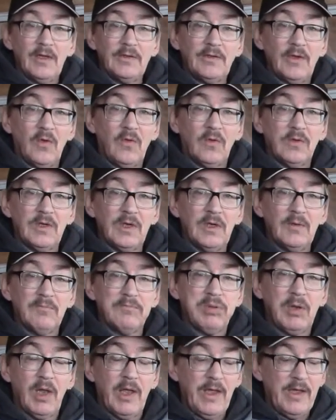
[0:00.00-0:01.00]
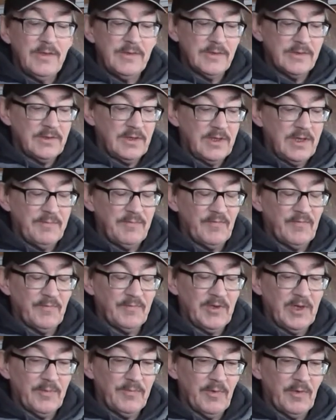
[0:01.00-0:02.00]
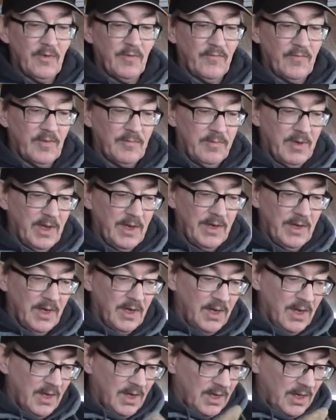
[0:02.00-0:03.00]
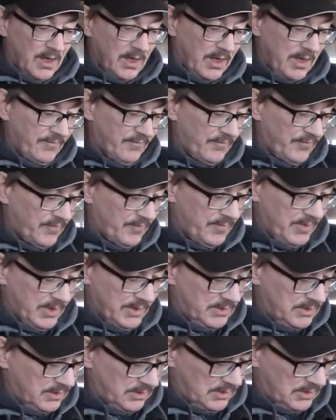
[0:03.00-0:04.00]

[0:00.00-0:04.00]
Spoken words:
to hold it in place to keep it from tipping over. But heaven forbid you